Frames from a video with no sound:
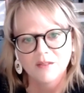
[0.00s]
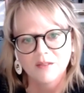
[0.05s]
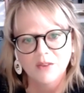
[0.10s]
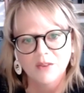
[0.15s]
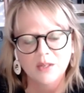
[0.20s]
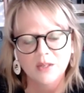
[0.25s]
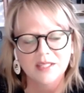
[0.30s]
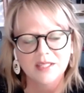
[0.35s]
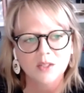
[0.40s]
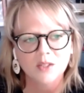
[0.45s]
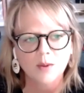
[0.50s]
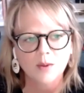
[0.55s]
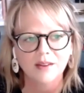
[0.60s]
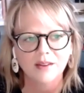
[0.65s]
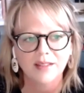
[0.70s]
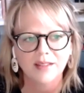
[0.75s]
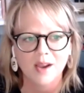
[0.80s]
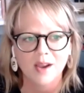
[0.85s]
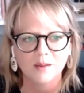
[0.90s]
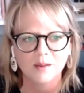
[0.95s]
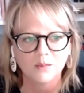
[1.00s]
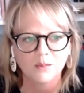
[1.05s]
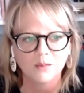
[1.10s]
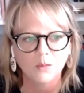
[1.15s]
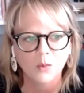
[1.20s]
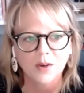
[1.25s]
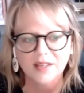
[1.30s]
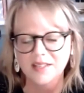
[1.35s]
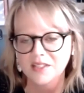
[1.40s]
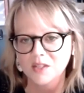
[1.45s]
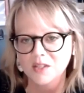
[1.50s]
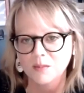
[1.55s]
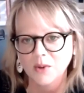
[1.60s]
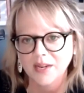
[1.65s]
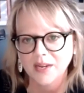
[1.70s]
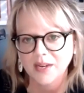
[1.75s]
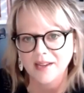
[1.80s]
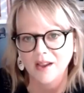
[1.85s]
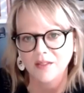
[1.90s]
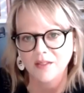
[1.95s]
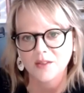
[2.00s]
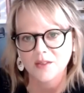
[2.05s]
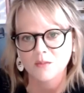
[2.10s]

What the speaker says: focused squarely on working to bring health